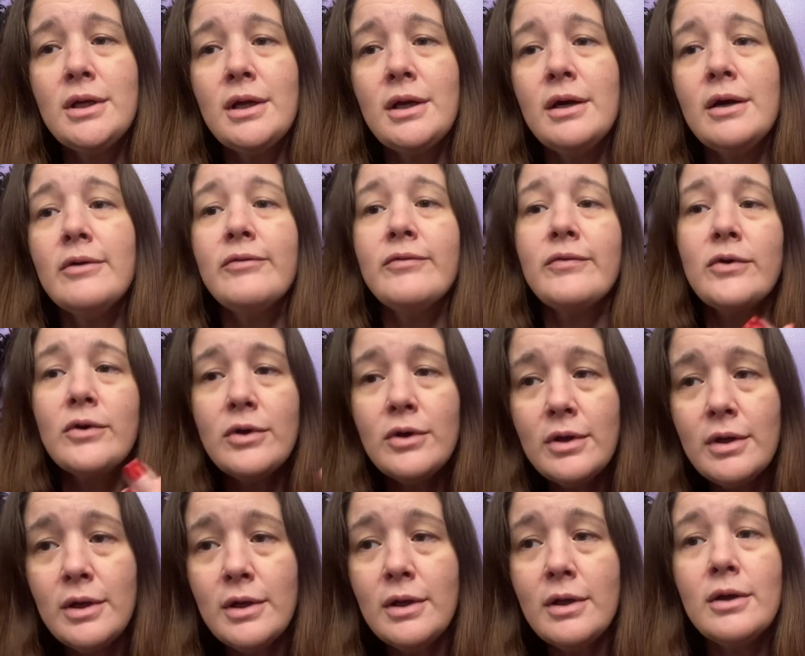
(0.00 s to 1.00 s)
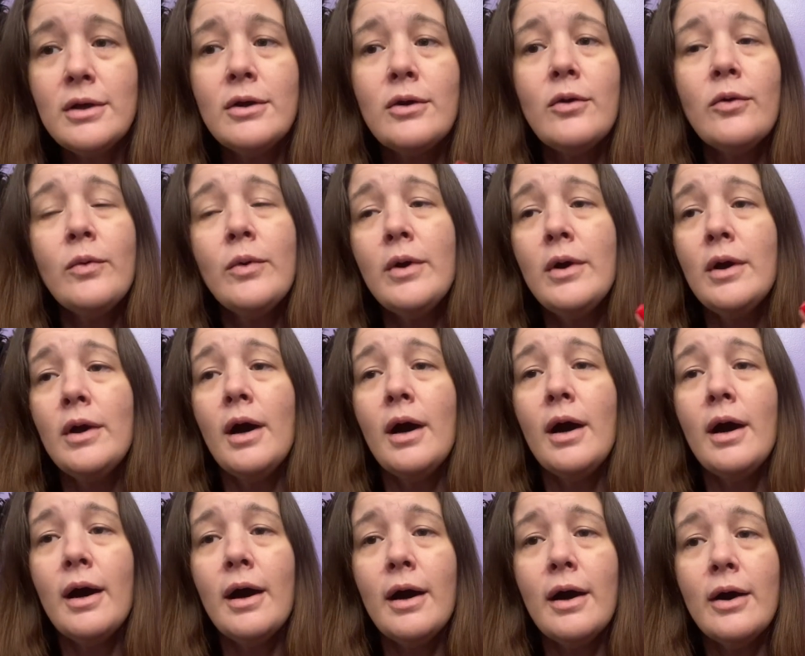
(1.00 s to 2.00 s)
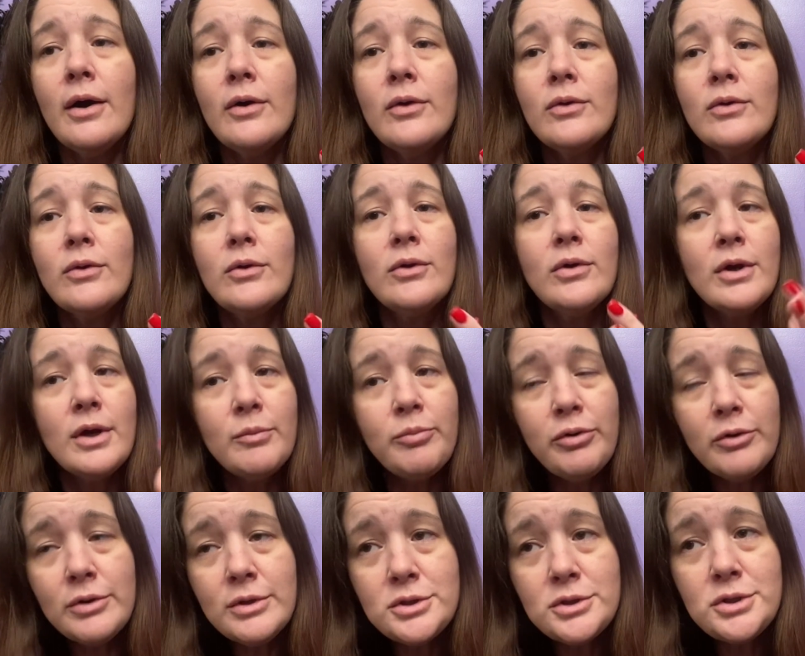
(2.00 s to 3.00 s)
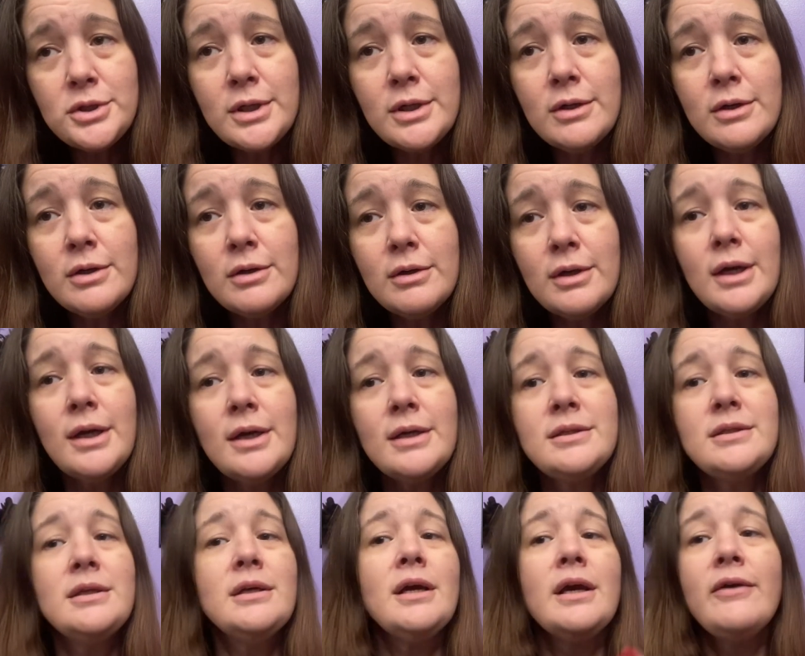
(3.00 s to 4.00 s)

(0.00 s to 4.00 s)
of, could I pull the trigger or not?